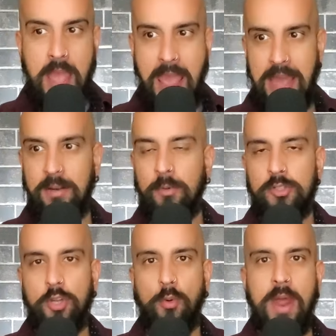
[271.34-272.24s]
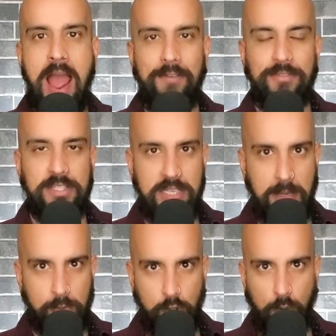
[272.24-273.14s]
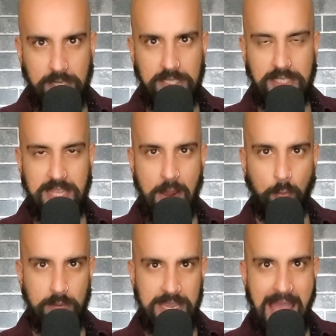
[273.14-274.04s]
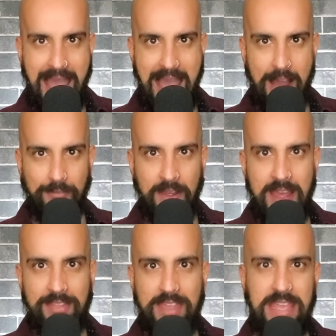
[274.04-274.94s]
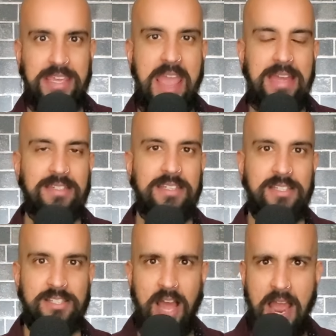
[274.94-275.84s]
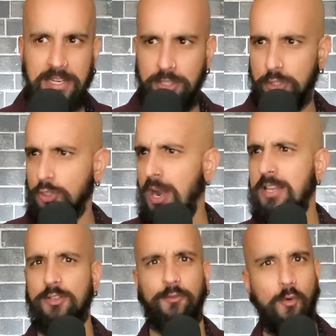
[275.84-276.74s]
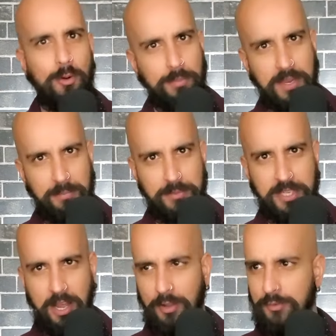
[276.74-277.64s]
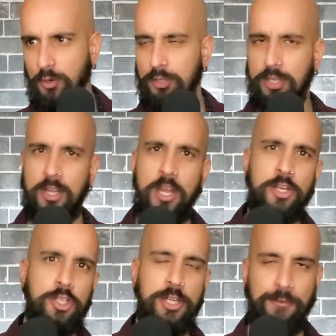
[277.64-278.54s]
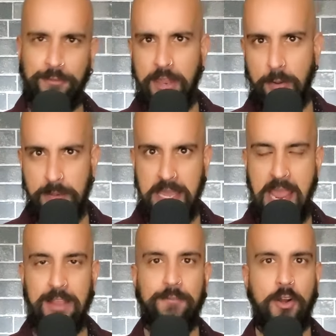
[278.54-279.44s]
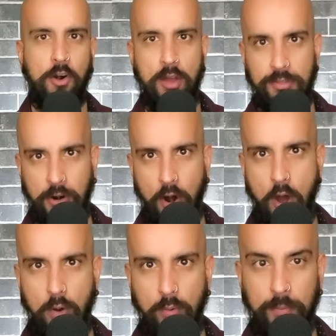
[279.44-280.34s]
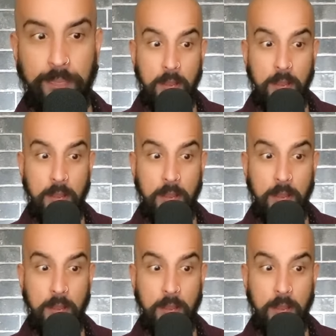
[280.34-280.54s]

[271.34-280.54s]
Animals don't have the same choices that we have. They can't decide to transform themselves or to shift their behavior on their own.